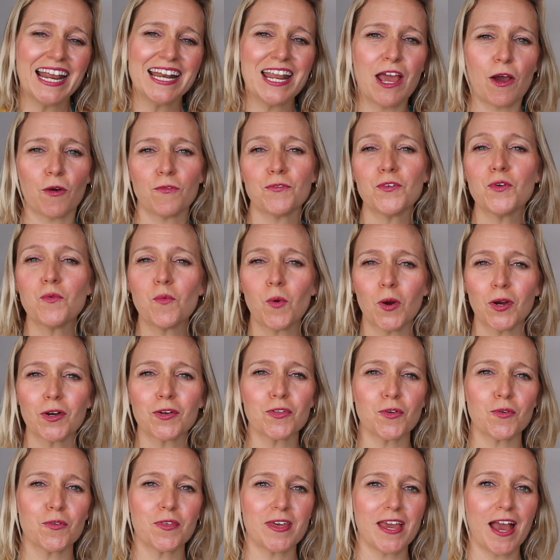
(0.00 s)
Now, if you work
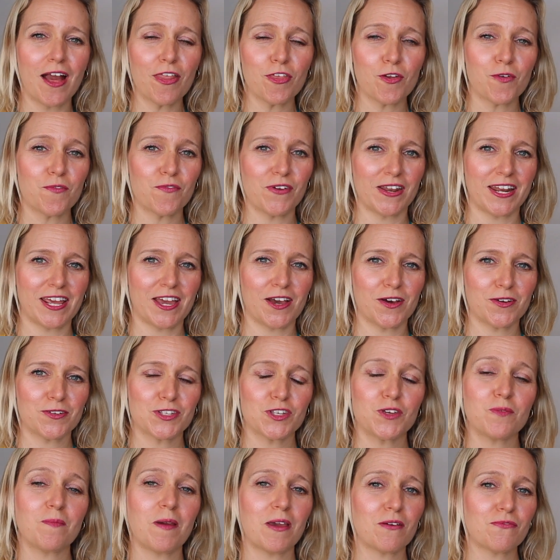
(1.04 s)
through the other
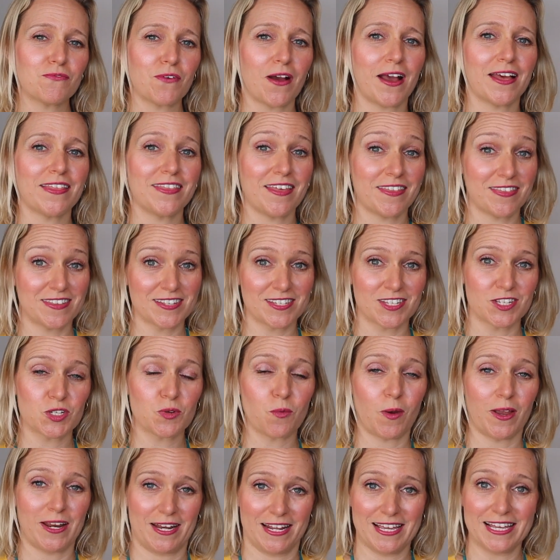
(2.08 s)
videos, you may find that this is
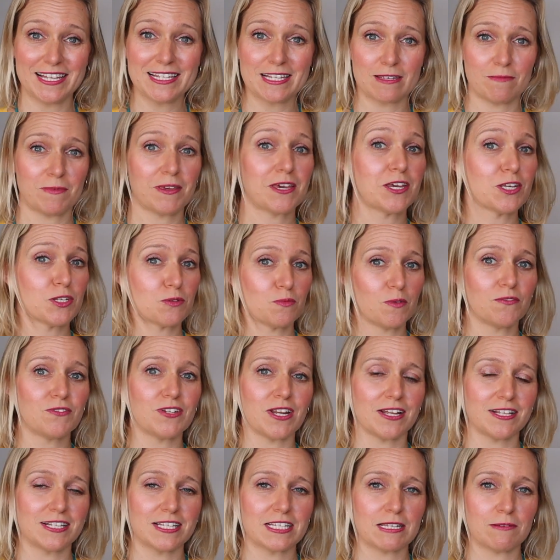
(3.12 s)
quite easy because we've
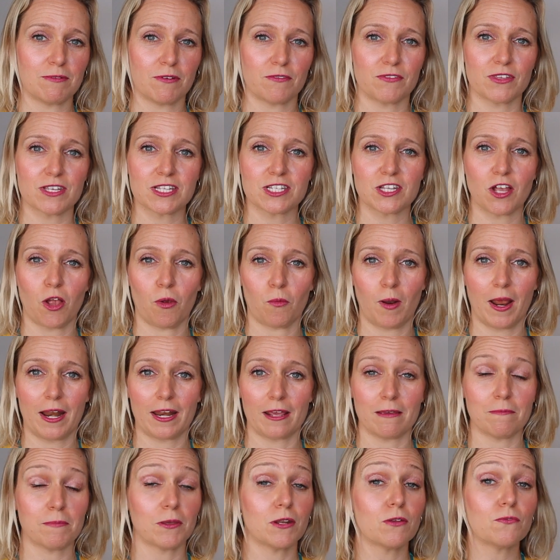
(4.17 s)
done some of this
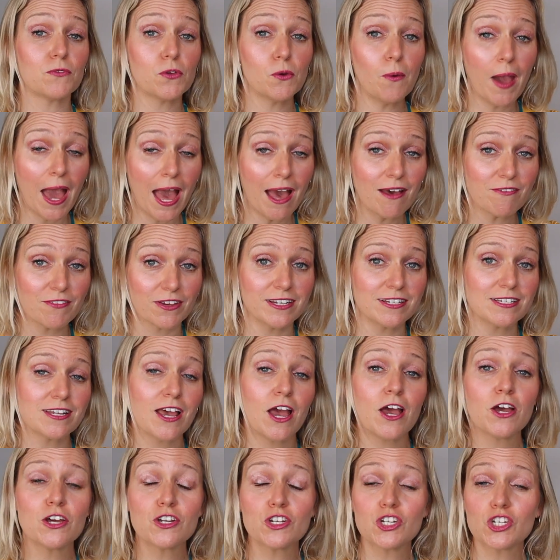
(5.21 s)
already. But if you haven't,
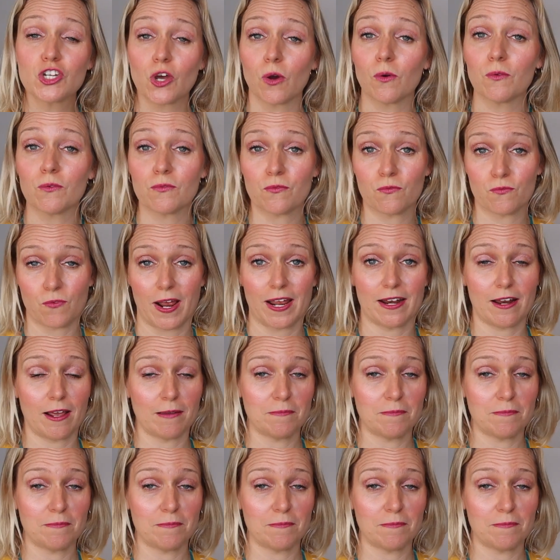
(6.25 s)
don't fret.